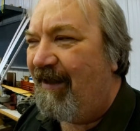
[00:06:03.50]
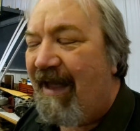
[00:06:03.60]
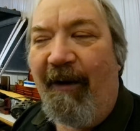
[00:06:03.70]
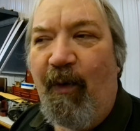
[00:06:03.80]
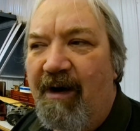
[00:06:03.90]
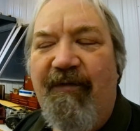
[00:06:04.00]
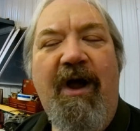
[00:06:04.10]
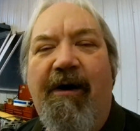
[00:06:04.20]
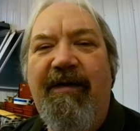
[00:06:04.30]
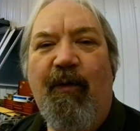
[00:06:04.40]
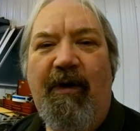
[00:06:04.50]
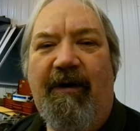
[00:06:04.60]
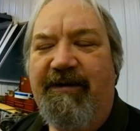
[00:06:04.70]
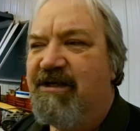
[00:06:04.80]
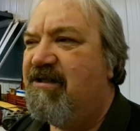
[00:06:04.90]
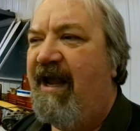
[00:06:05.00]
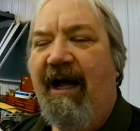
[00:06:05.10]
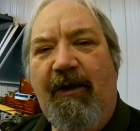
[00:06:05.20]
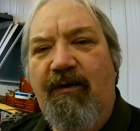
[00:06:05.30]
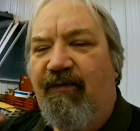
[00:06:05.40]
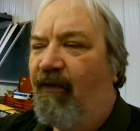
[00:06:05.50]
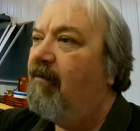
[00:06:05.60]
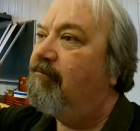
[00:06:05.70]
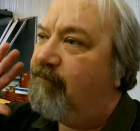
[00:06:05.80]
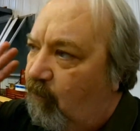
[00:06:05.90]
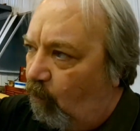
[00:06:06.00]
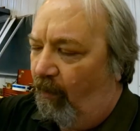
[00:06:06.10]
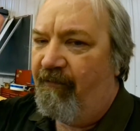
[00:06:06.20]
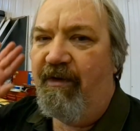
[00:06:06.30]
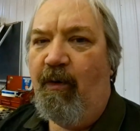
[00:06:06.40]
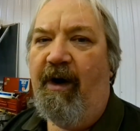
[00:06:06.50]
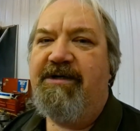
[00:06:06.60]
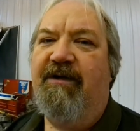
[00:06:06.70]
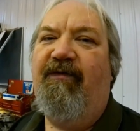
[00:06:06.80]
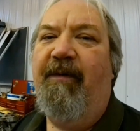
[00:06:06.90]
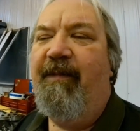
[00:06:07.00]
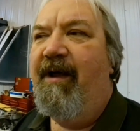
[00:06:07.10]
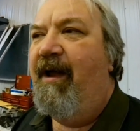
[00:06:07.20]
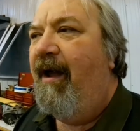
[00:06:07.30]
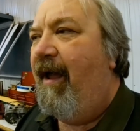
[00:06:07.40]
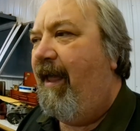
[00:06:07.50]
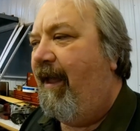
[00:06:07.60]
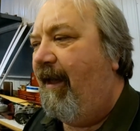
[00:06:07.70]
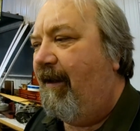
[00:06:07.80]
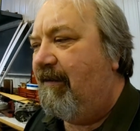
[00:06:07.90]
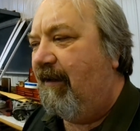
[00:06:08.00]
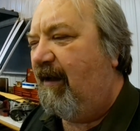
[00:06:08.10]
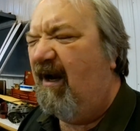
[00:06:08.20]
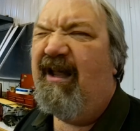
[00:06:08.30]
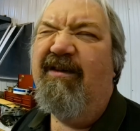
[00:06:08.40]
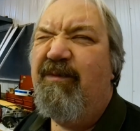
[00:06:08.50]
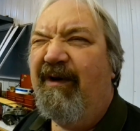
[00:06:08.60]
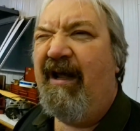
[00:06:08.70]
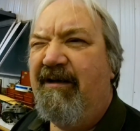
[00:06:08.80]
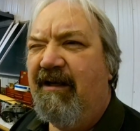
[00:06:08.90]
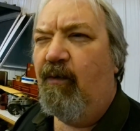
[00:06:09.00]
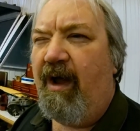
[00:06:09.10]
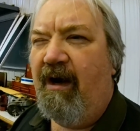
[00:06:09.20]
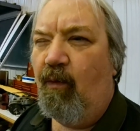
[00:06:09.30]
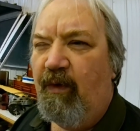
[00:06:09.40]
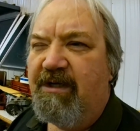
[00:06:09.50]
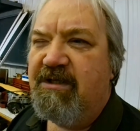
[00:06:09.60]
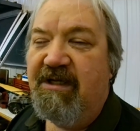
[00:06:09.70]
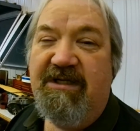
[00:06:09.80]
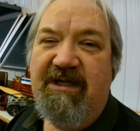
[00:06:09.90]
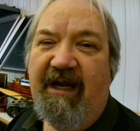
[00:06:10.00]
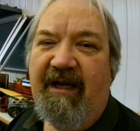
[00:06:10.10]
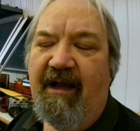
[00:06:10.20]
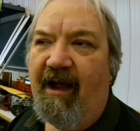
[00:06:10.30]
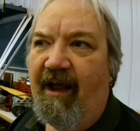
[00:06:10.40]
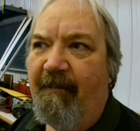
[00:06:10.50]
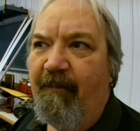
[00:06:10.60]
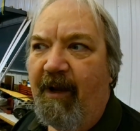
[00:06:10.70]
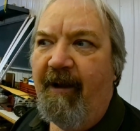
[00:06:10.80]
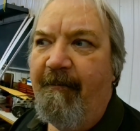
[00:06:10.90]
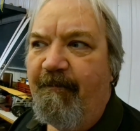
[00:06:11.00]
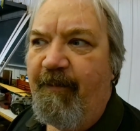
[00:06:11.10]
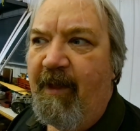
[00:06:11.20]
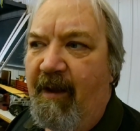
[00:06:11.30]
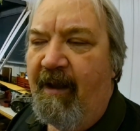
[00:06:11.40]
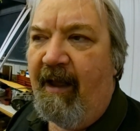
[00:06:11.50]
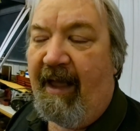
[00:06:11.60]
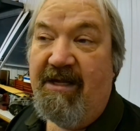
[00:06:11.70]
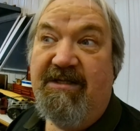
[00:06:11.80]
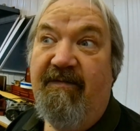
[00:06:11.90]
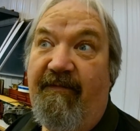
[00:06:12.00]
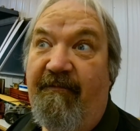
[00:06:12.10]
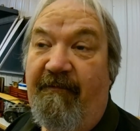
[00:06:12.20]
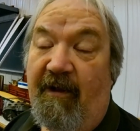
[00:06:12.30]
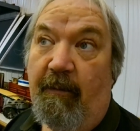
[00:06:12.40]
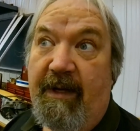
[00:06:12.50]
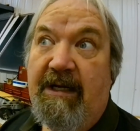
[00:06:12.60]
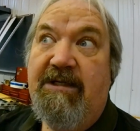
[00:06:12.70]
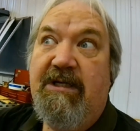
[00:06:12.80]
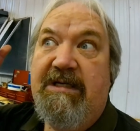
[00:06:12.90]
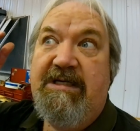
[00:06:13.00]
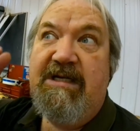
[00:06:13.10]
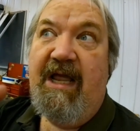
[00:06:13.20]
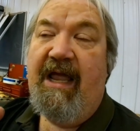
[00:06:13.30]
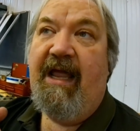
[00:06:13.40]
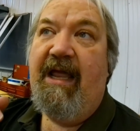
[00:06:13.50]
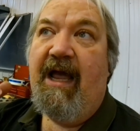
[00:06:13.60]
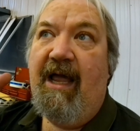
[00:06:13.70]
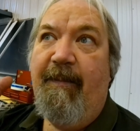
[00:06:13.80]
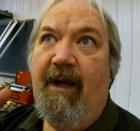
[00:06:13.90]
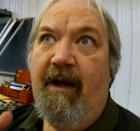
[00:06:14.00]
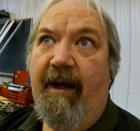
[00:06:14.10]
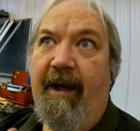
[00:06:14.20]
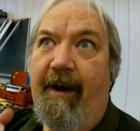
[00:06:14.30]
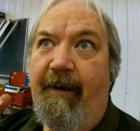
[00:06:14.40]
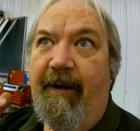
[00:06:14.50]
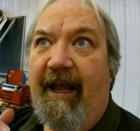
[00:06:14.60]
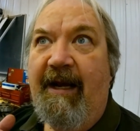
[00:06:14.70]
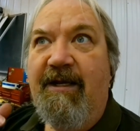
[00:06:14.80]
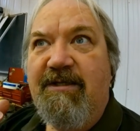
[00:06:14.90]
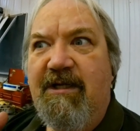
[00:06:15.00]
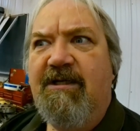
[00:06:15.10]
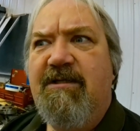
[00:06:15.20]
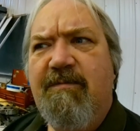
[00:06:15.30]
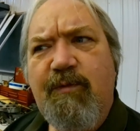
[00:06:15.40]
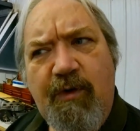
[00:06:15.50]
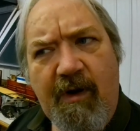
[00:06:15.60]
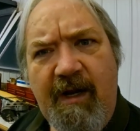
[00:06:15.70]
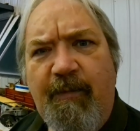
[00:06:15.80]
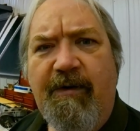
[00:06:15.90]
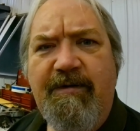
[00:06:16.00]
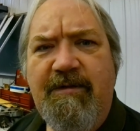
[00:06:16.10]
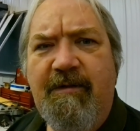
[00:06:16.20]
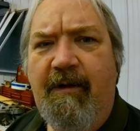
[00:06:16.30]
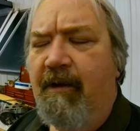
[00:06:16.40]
yeah, wherever you are in the world, just say hello from wherever you're watching from. And kind of gives me an idea what kind of reach this is getting. I'm, as of filming today, I'm at 186 subscribers.